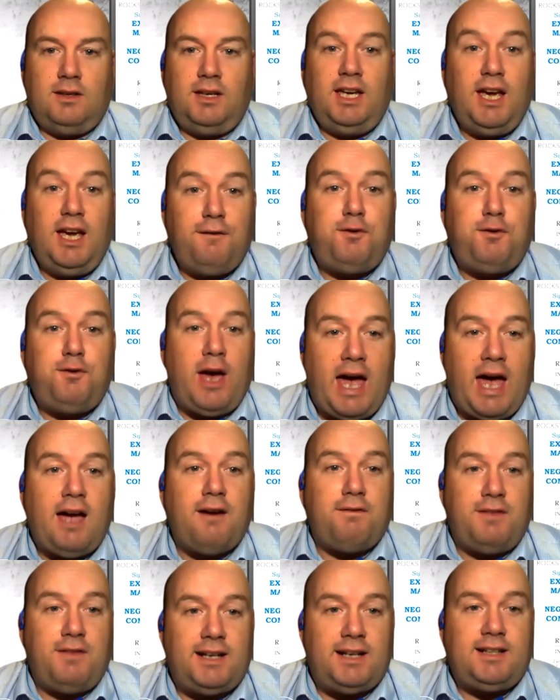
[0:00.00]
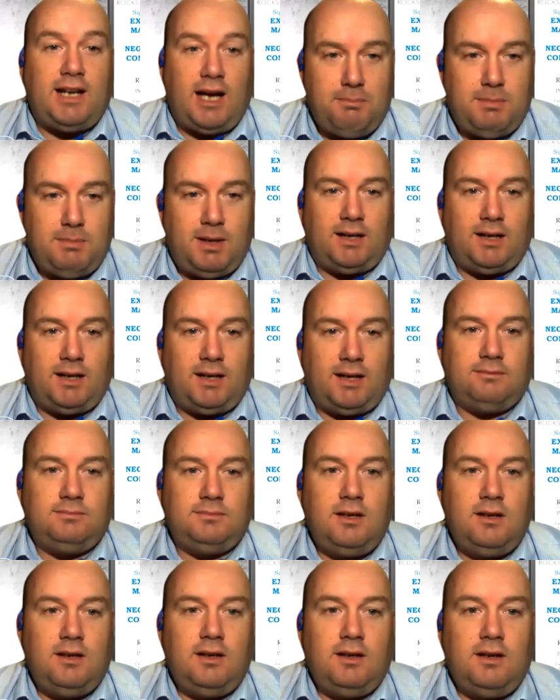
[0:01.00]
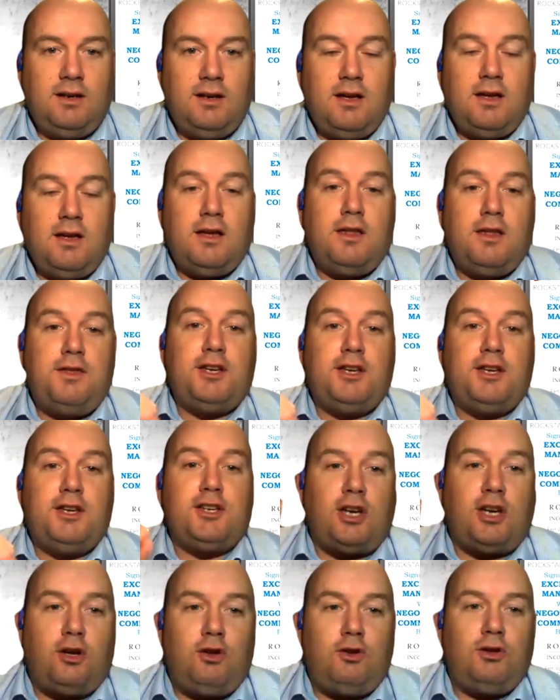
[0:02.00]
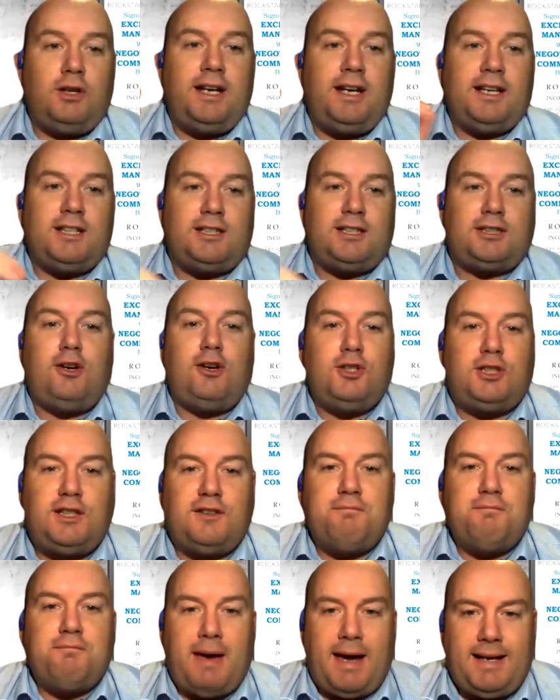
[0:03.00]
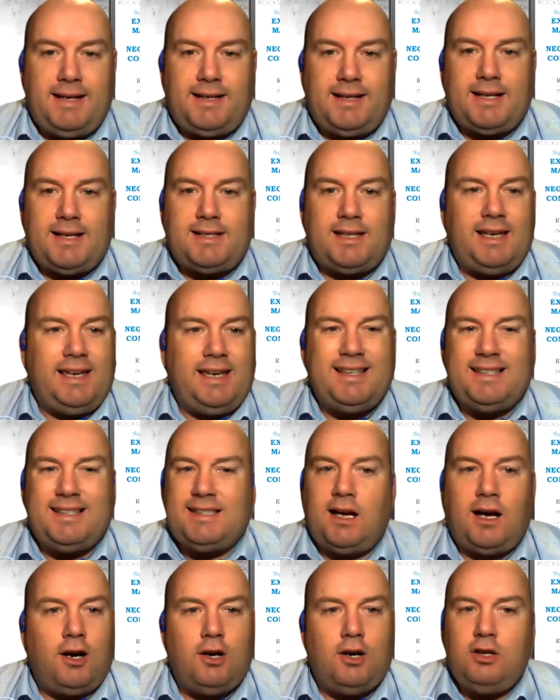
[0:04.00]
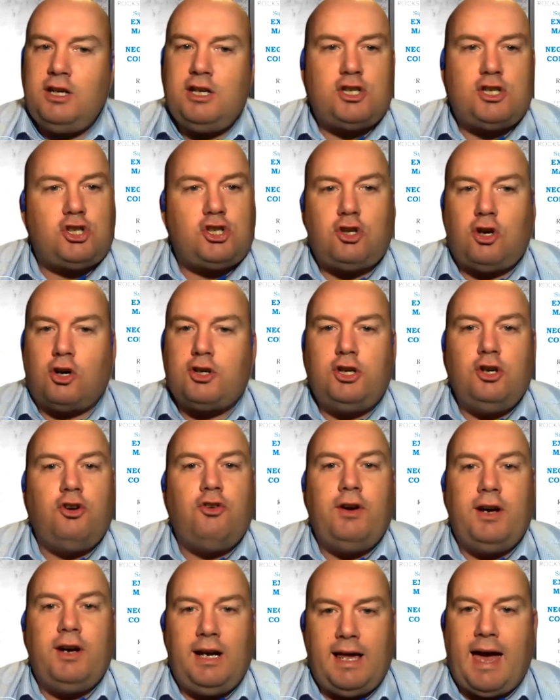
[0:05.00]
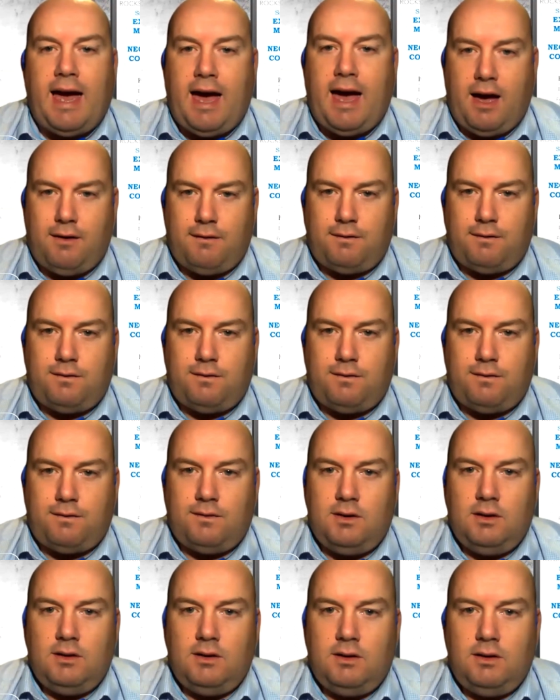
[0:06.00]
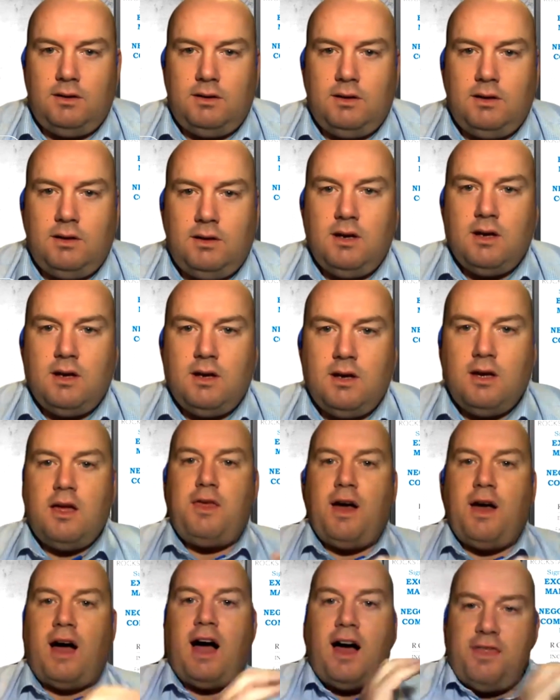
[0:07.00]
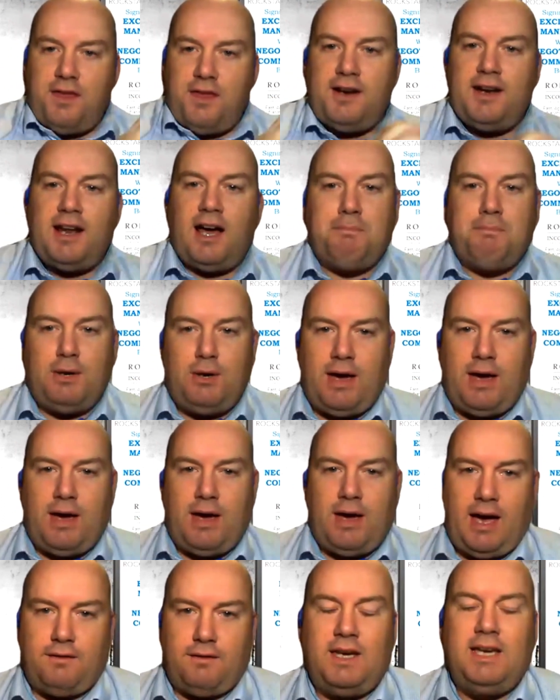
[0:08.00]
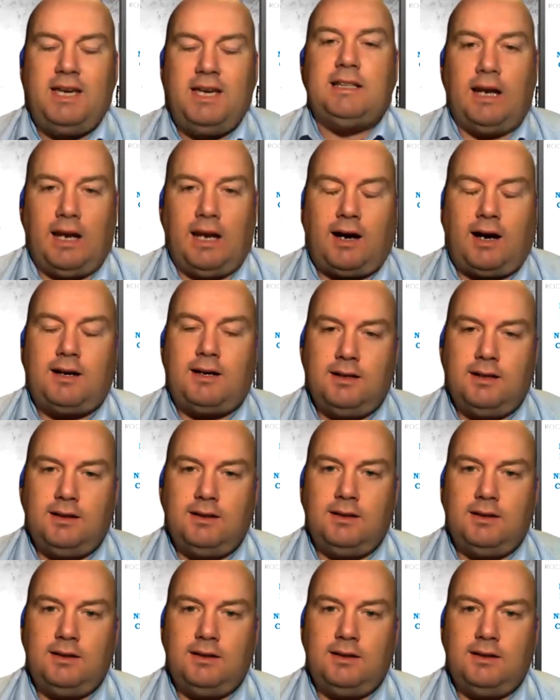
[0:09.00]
If you have that number, the sole and exclusive mandates is the only stock you really have. The other number you have is luck.